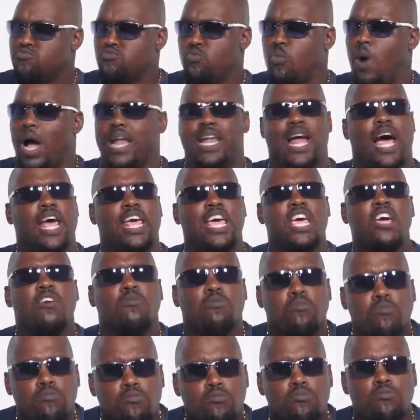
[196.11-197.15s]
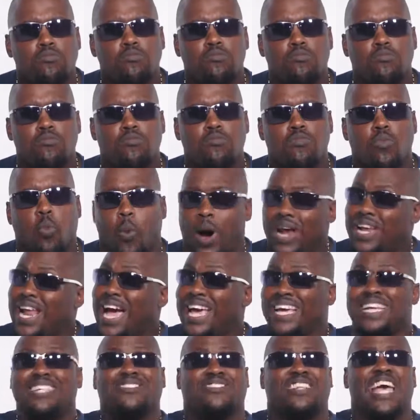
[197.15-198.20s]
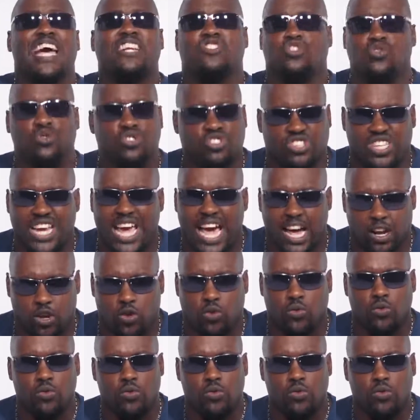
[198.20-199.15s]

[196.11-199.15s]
Why not him? Why not his statue in Seattle?